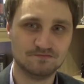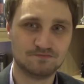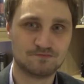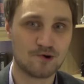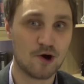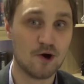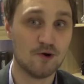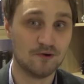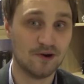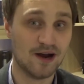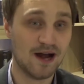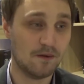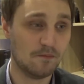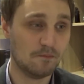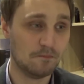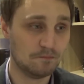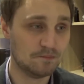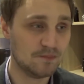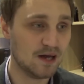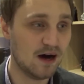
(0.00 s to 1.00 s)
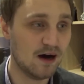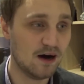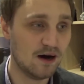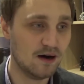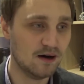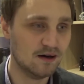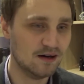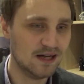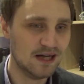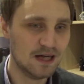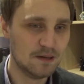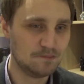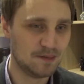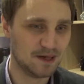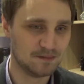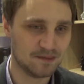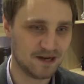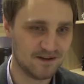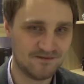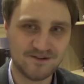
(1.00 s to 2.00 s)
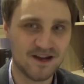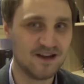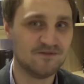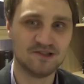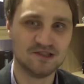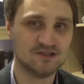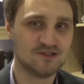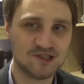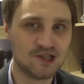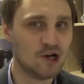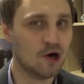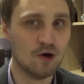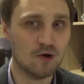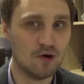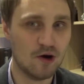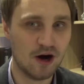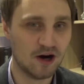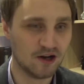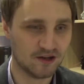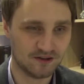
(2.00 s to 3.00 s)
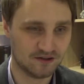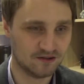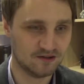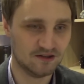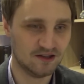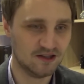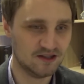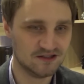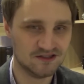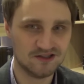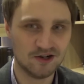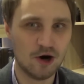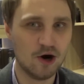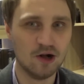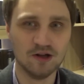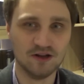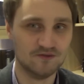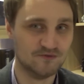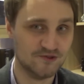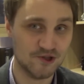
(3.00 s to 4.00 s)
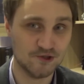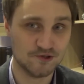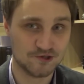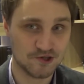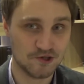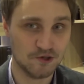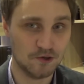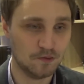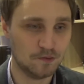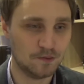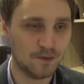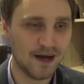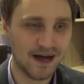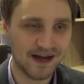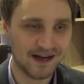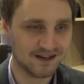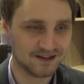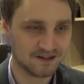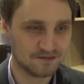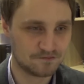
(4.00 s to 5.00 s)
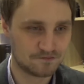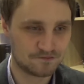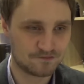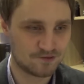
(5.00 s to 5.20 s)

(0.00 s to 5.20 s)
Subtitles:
program, but my favorite show on all of YouTube, and